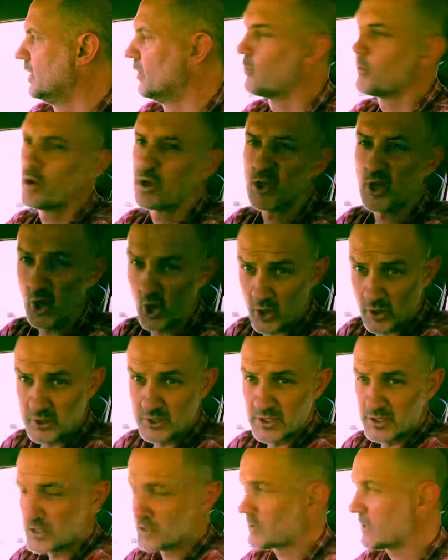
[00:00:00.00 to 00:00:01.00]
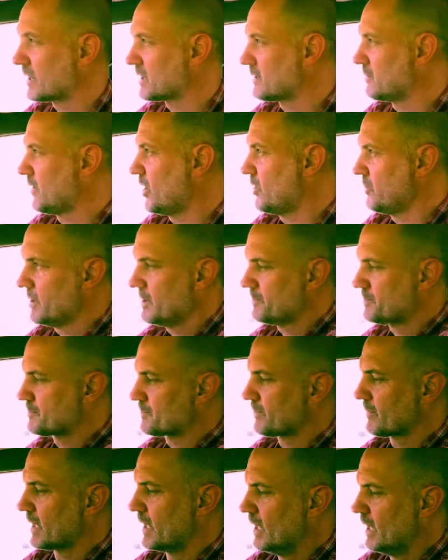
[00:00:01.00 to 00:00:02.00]
We're on Coxon Street at the moment,
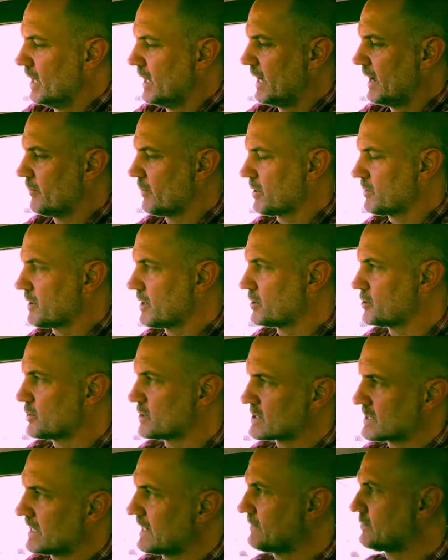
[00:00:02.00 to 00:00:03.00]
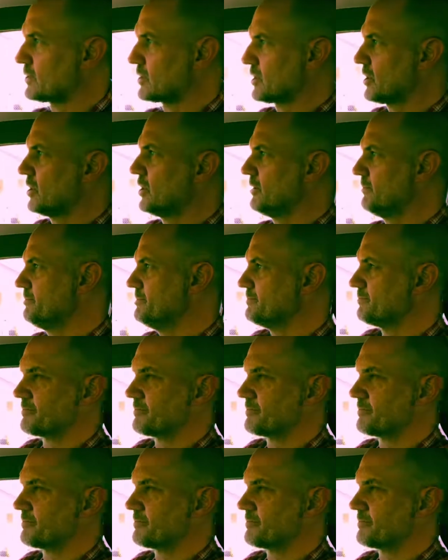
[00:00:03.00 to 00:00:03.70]
and what I'm going to do is leave the curb